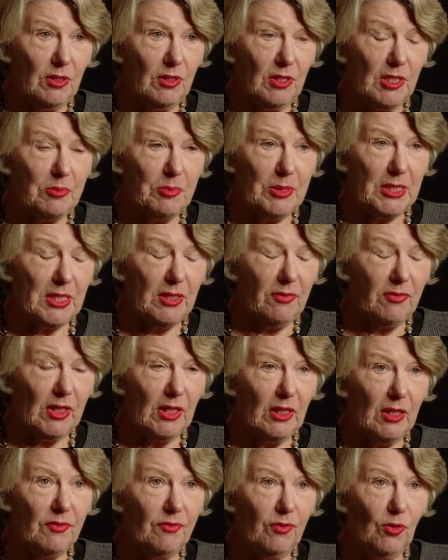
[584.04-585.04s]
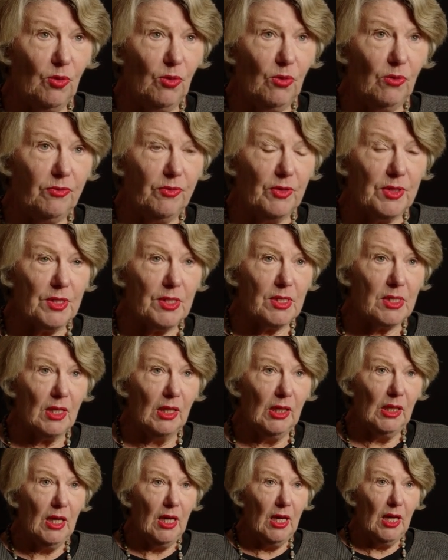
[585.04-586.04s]
specifically for orphans,
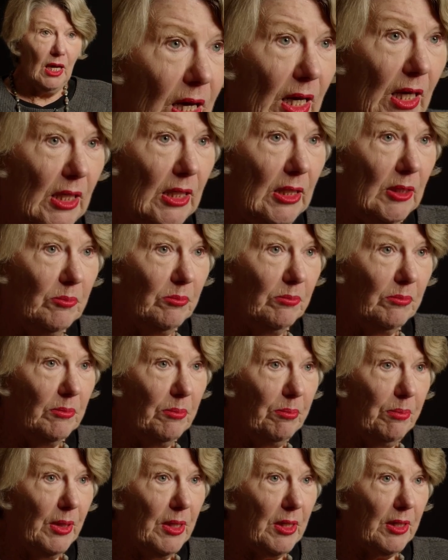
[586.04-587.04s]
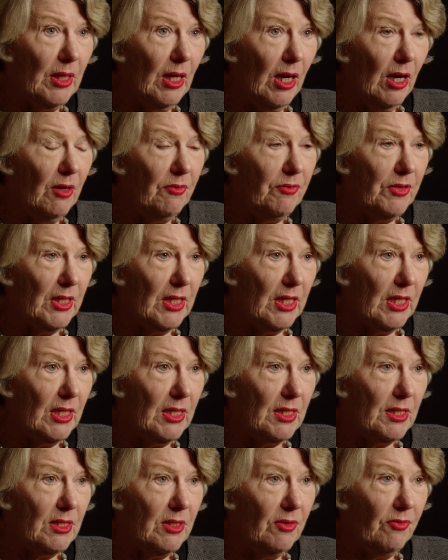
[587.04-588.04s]
um, but over the
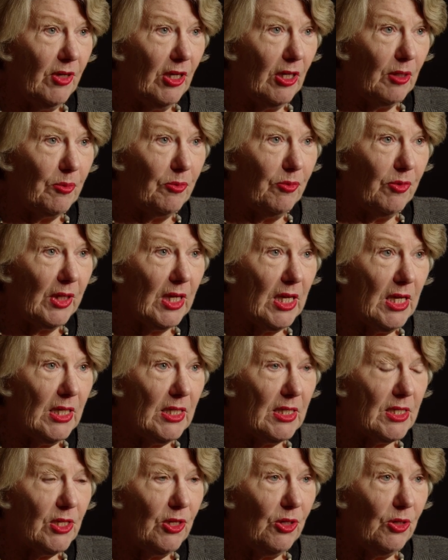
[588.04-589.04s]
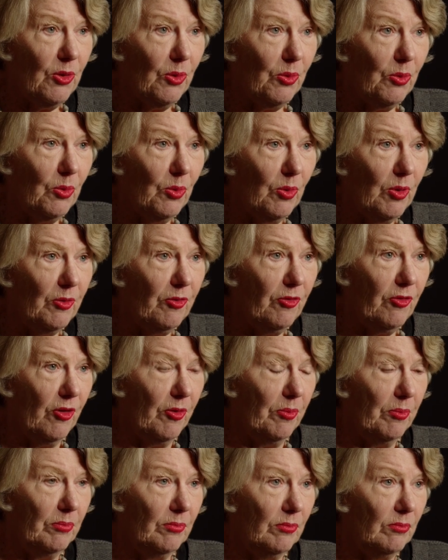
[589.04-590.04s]
years developed for kids who were
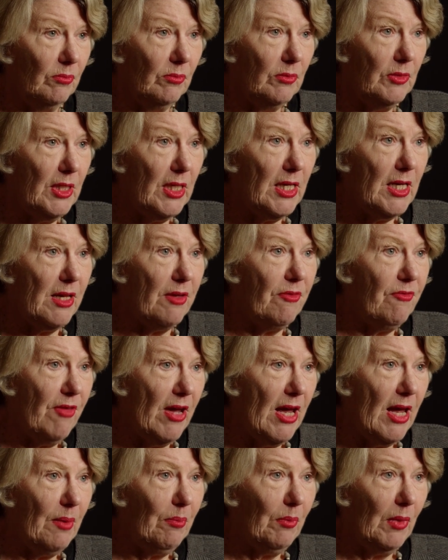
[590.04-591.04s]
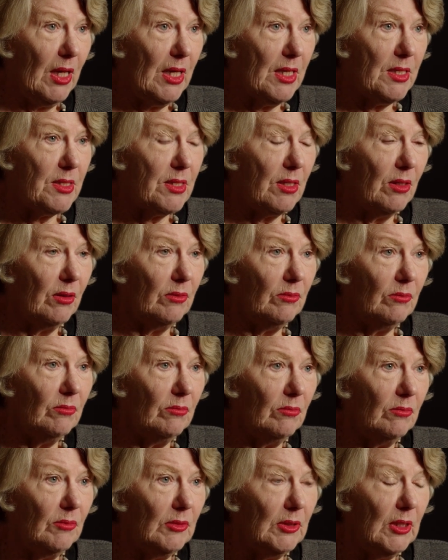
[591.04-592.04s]
from needy families and,
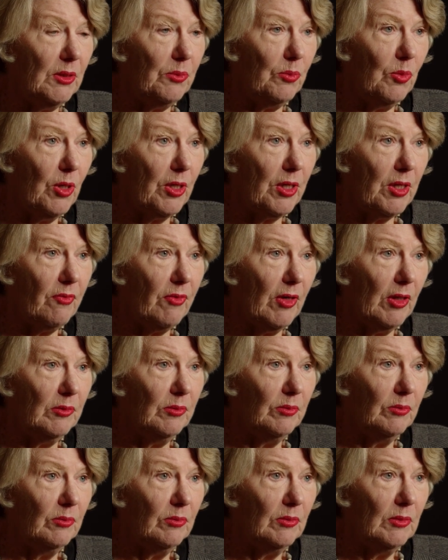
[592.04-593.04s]
and whatever.